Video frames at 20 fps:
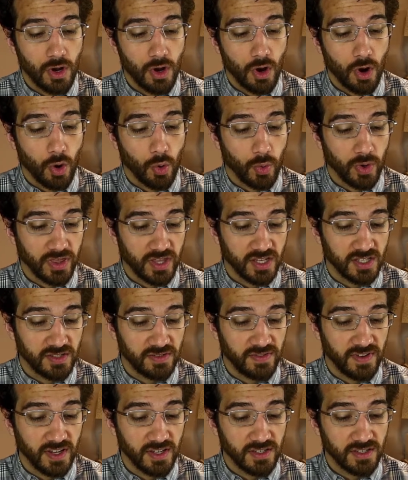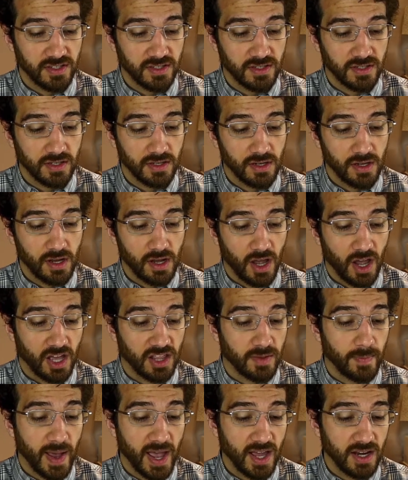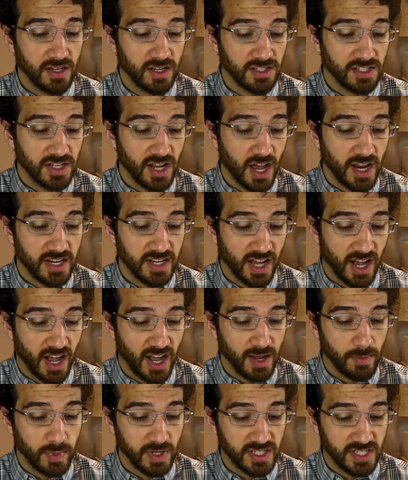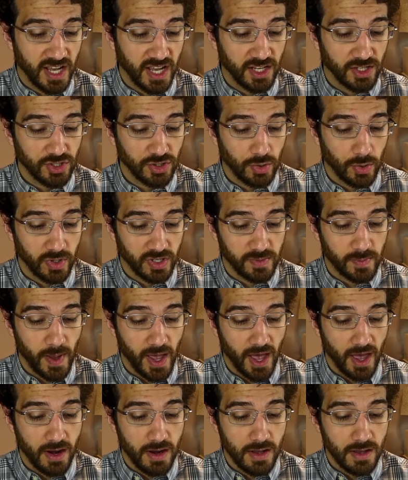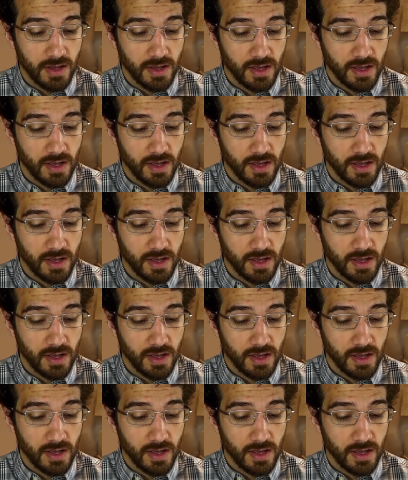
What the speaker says: or with his fist, and the man does not die but takes to his bed,